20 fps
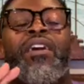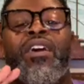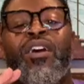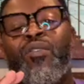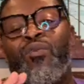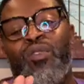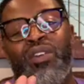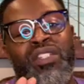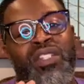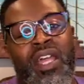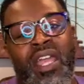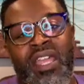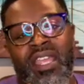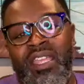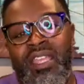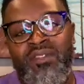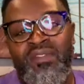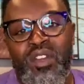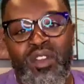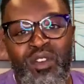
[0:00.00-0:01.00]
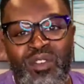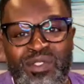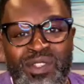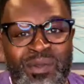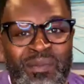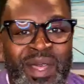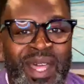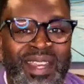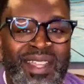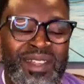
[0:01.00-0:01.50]
which I even heard
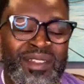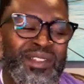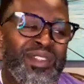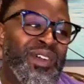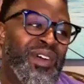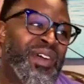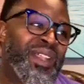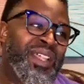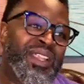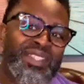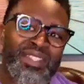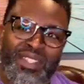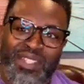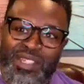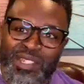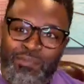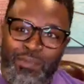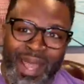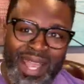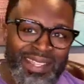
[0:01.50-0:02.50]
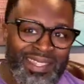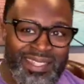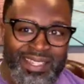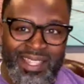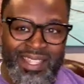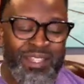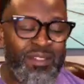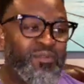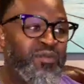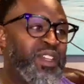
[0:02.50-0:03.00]
somebody else call it the
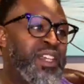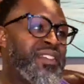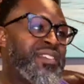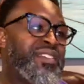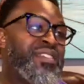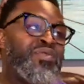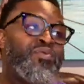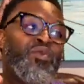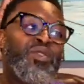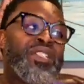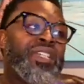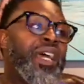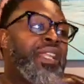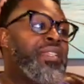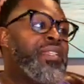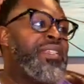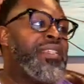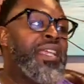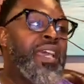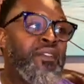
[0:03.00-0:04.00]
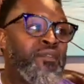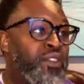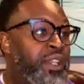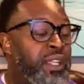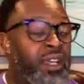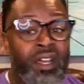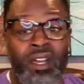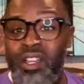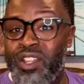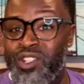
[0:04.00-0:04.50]
spicy Invictus, which I definitely
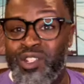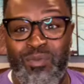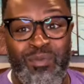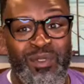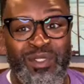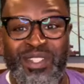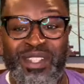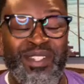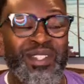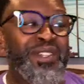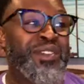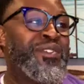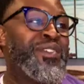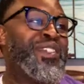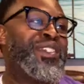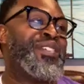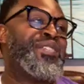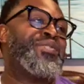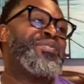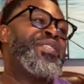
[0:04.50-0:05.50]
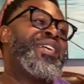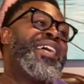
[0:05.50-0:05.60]
100% agree to.